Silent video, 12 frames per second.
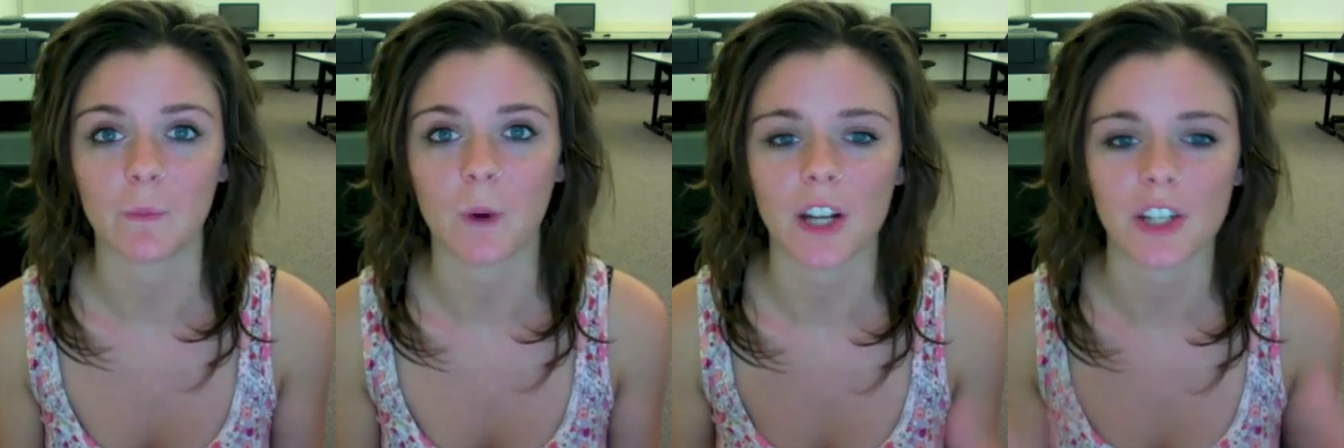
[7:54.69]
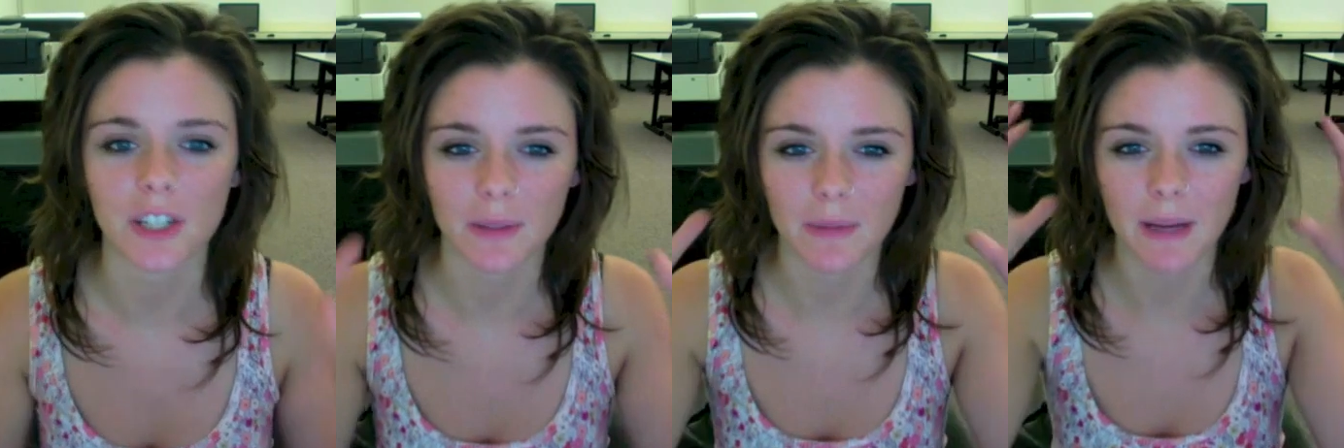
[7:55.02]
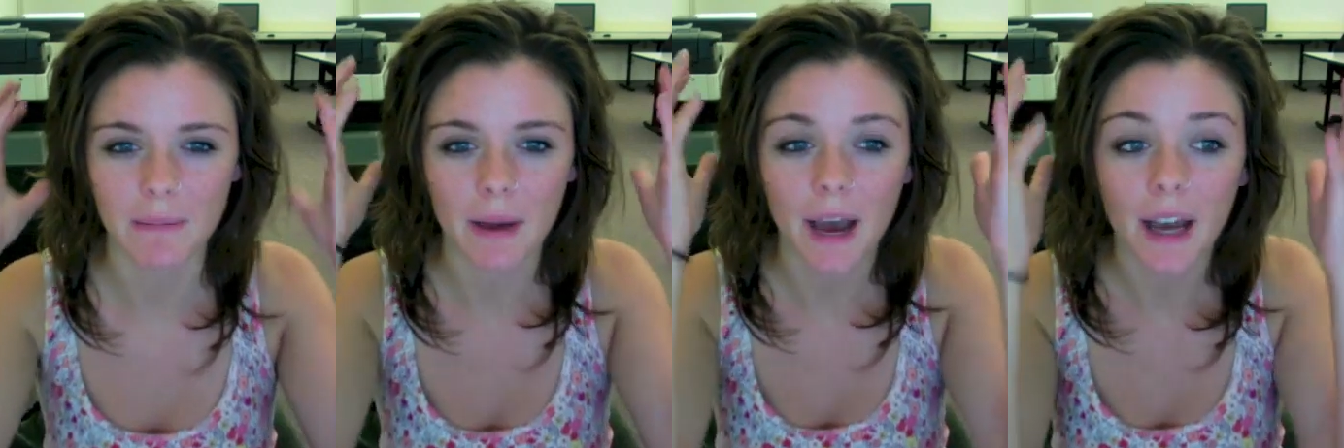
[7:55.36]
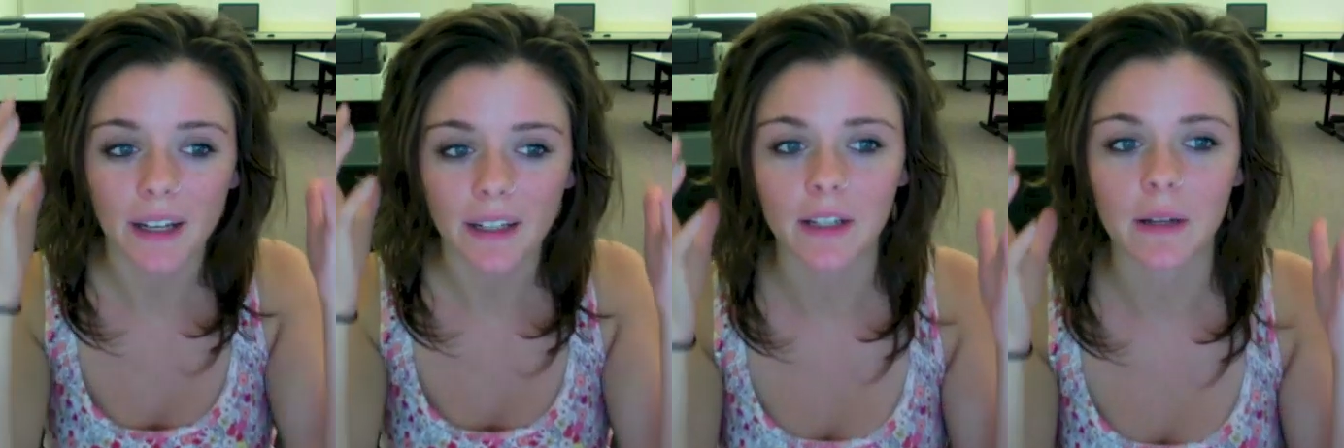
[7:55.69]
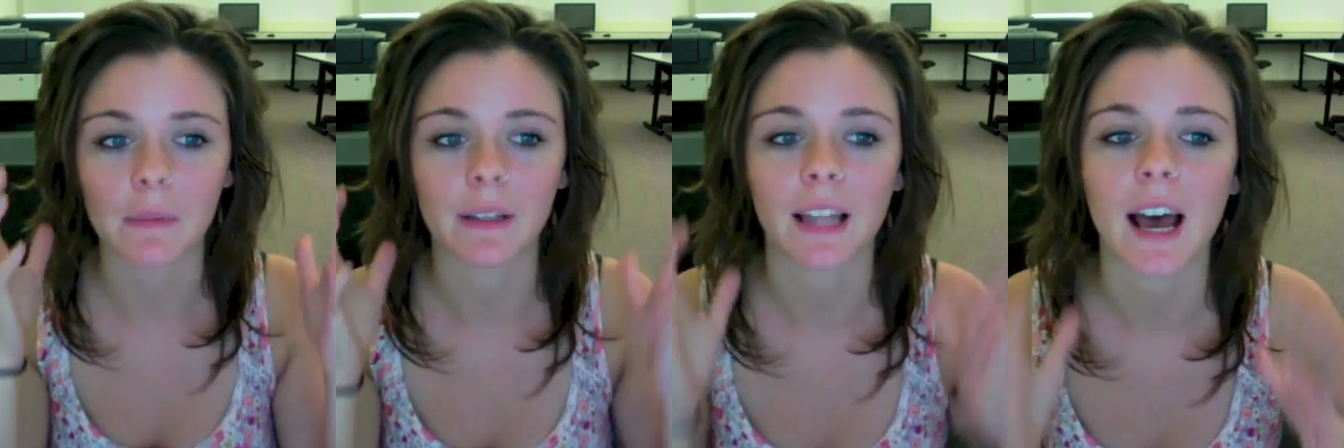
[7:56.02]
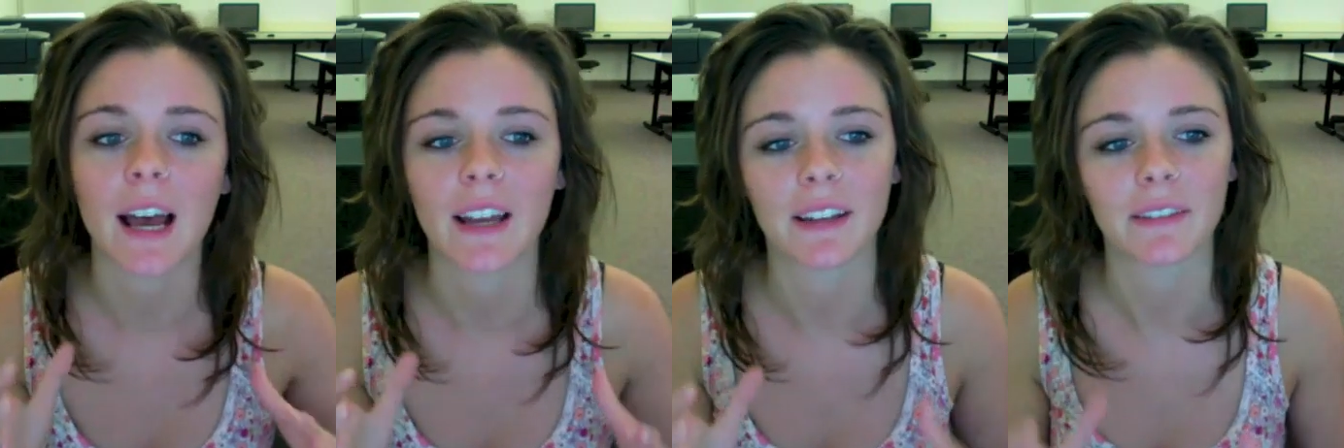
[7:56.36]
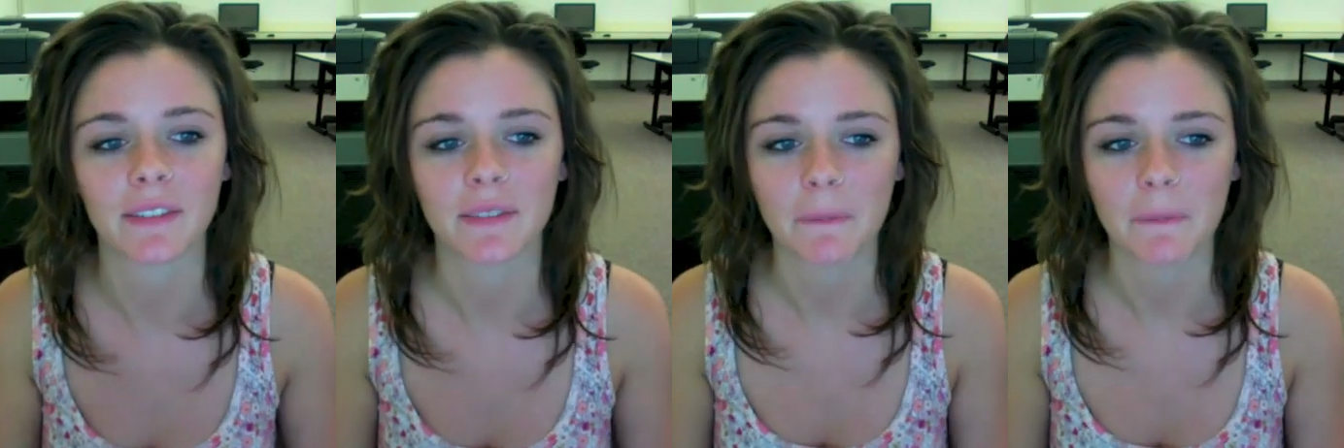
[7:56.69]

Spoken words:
watching my mind come alive.